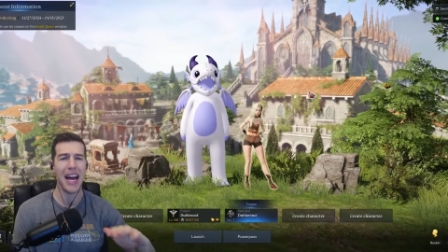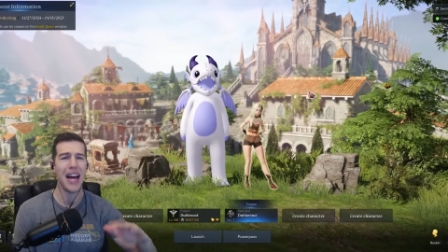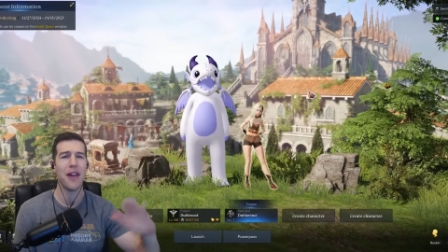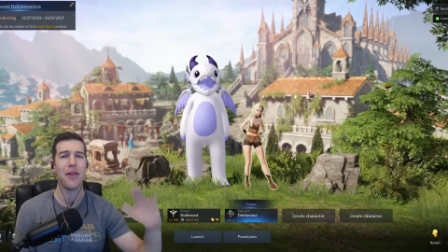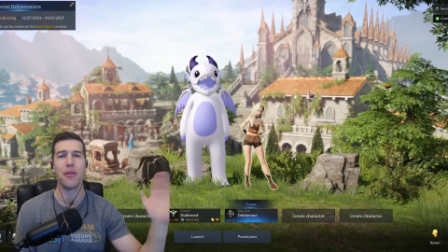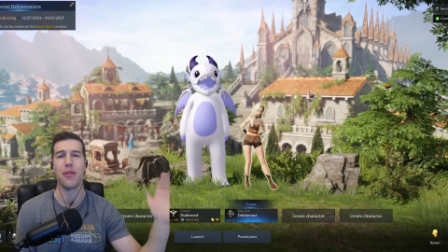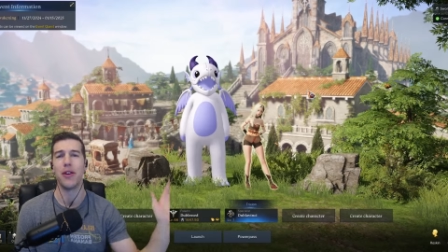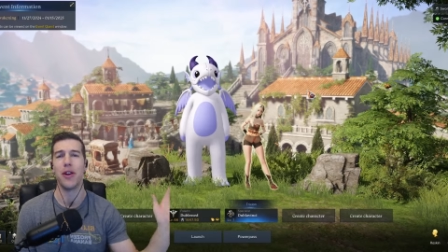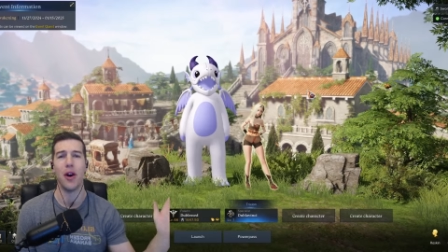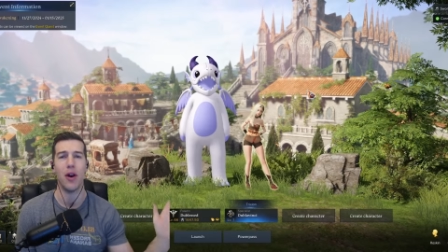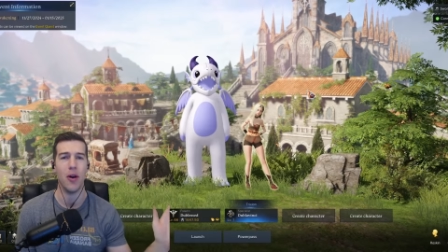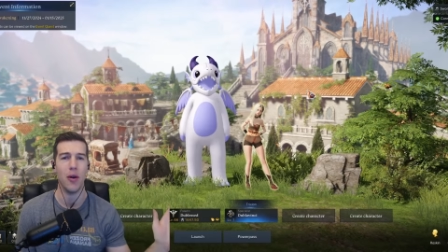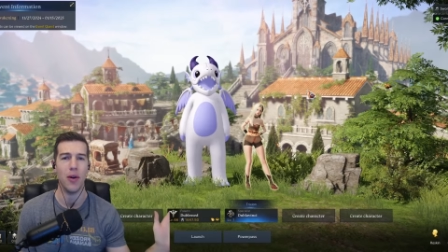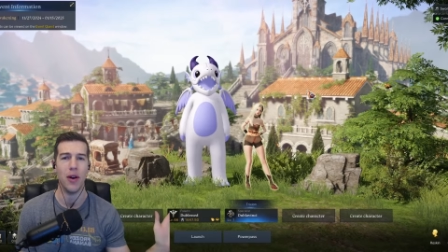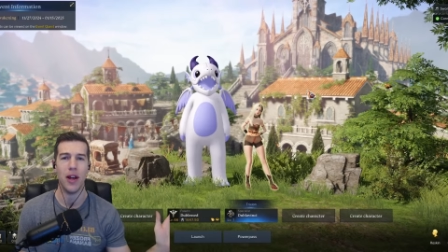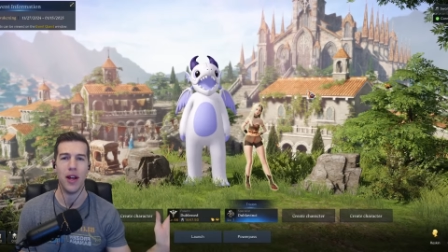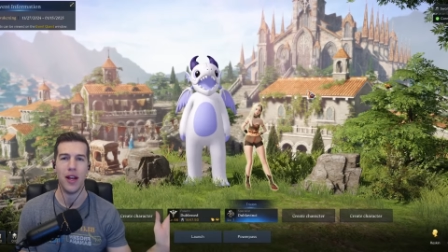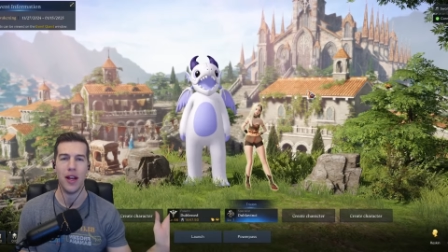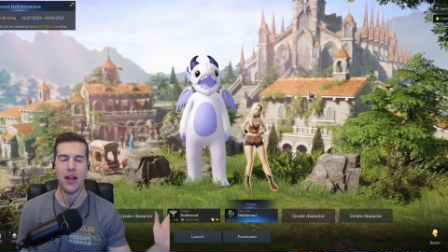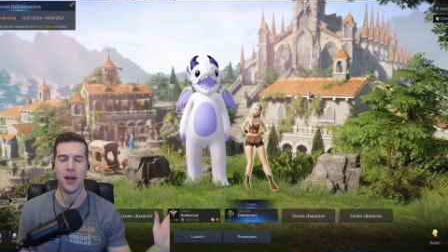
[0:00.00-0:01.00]
I don't know
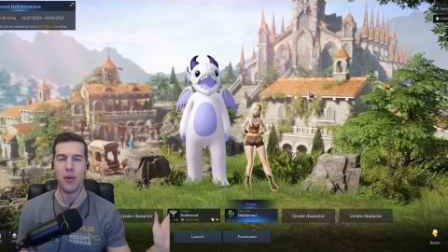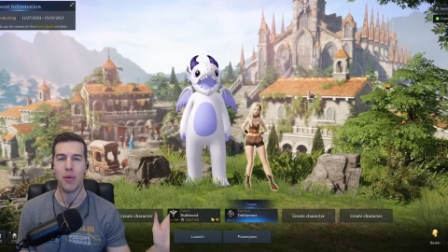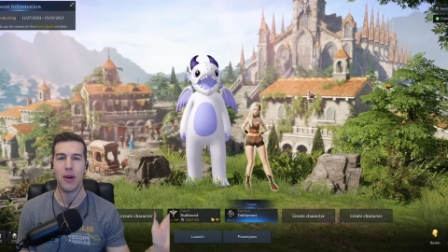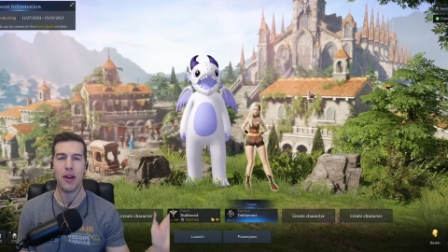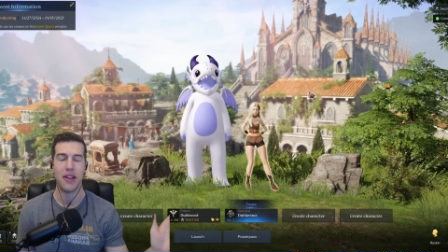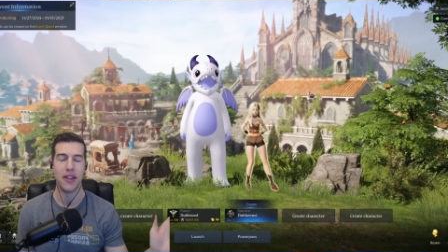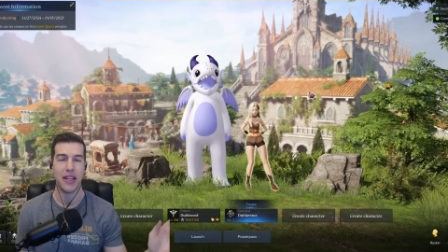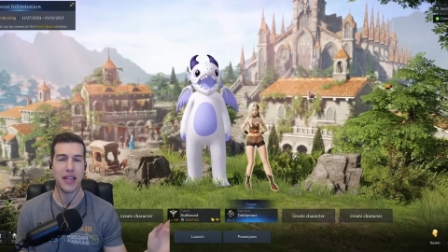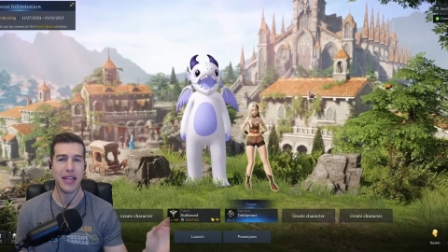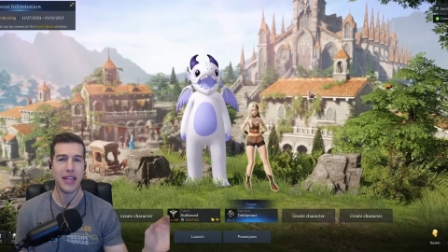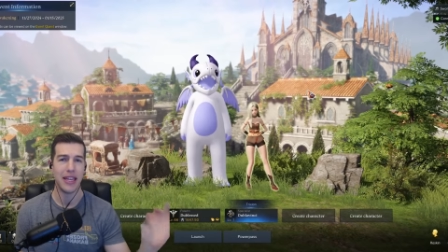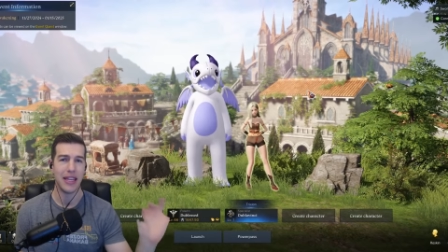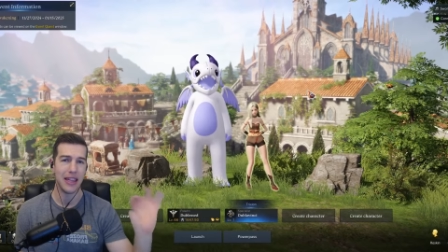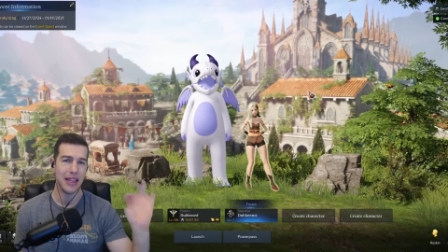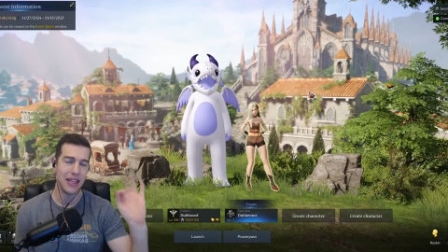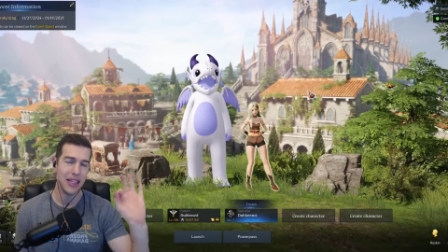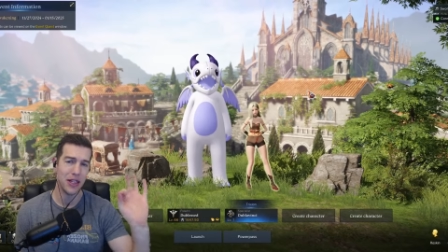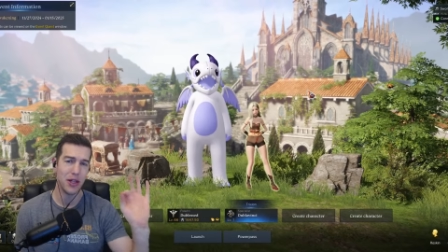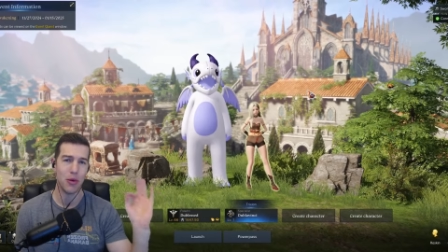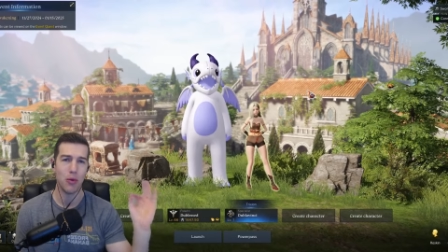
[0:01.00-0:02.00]
what the
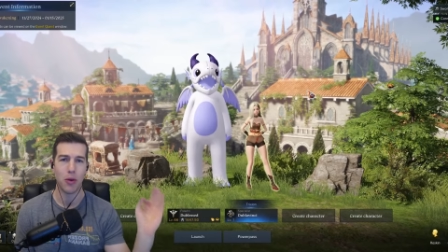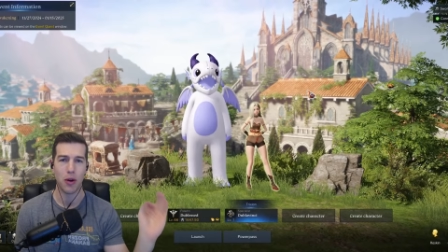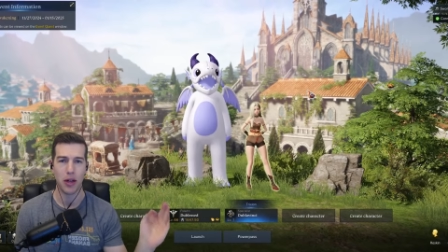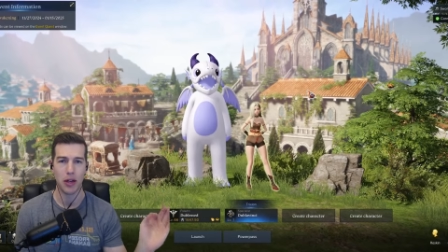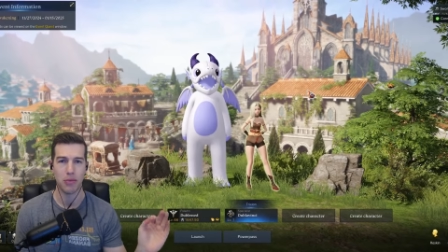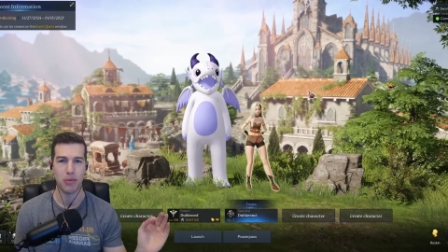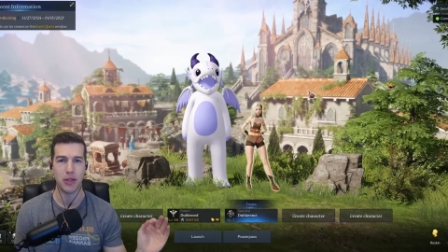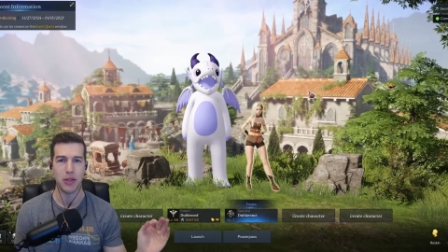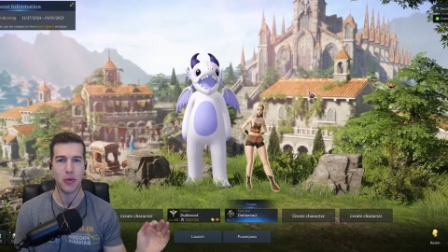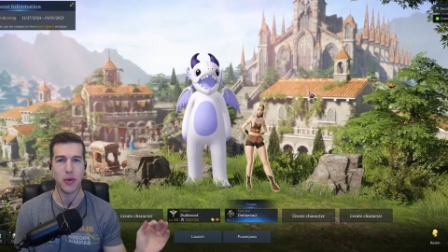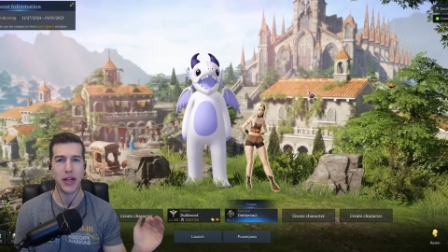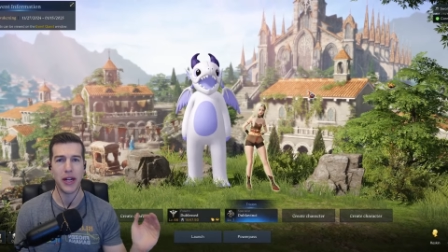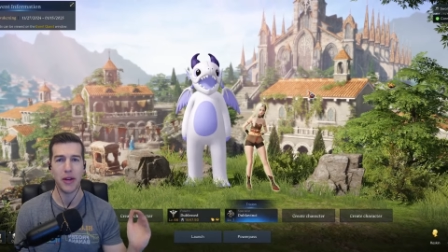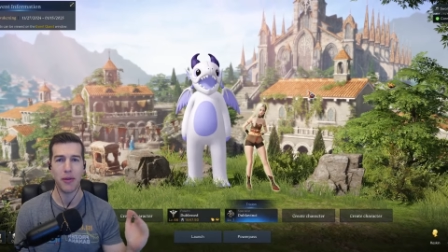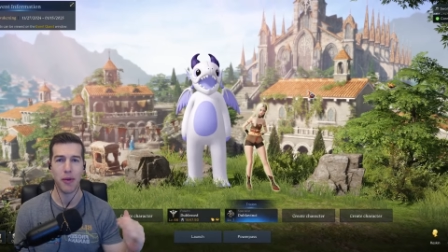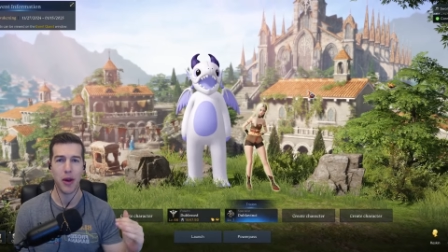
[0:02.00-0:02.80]
little word between